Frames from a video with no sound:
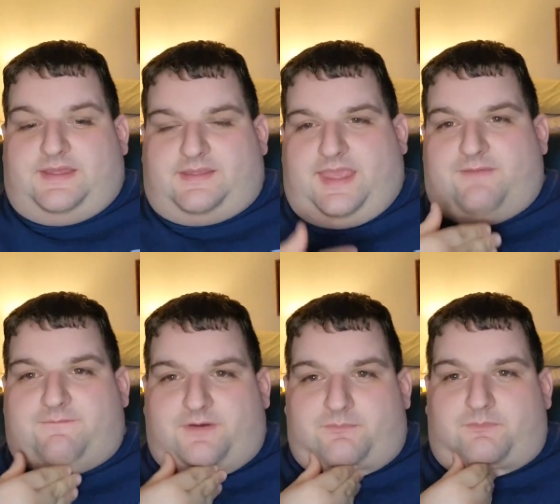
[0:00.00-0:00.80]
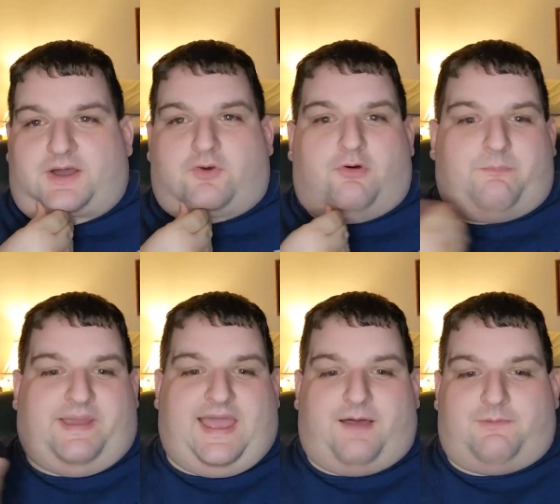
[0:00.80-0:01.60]
that came from a quote
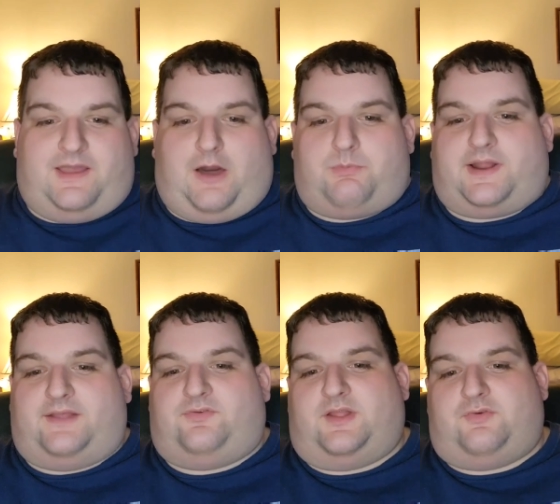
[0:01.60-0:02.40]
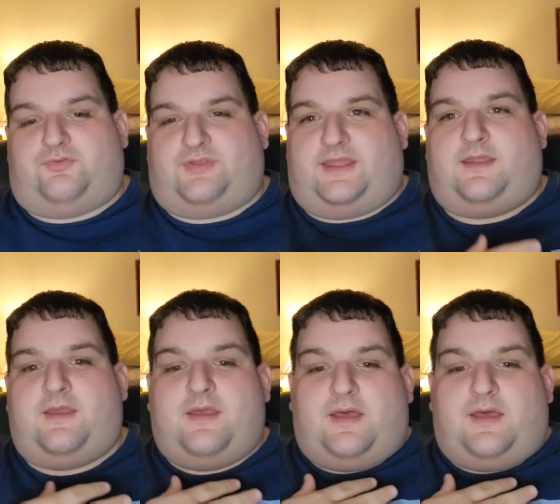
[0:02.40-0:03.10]
by Albert Einstein, who said,